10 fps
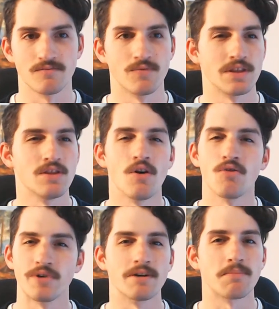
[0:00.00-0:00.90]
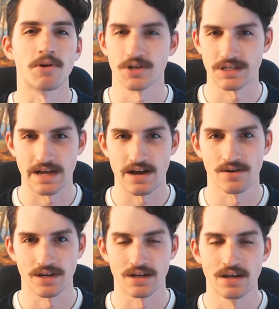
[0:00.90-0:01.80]
with no real
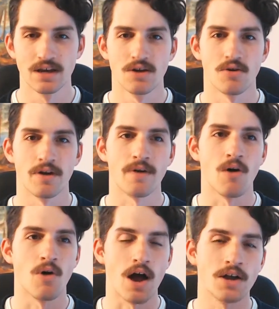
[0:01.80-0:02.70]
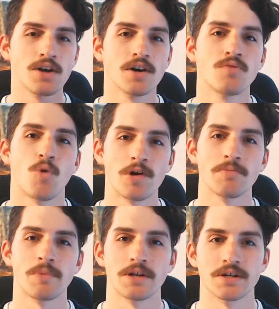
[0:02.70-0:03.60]
personality. If a, a good
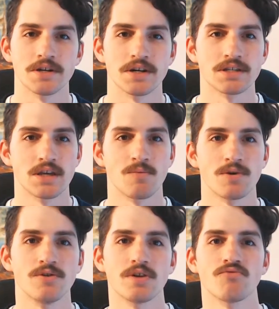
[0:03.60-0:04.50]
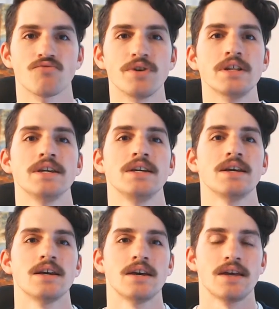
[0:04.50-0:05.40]
world builder is someone who can really
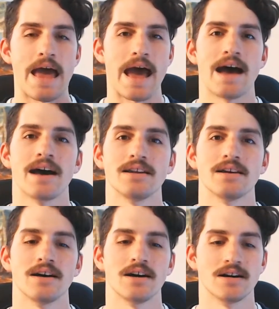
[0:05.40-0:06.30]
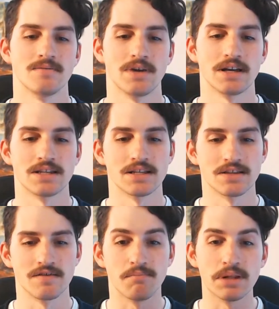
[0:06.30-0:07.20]
add um, a
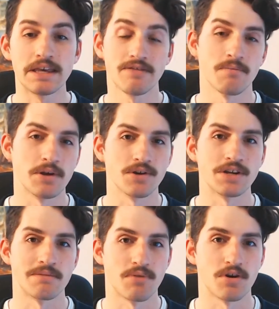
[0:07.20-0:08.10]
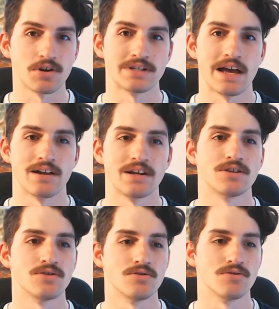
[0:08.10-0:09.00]
sense of believability and personality
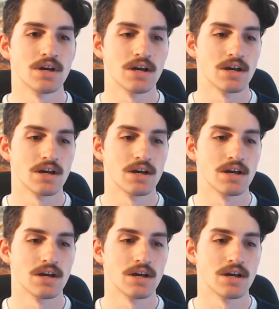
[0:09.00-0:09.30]
to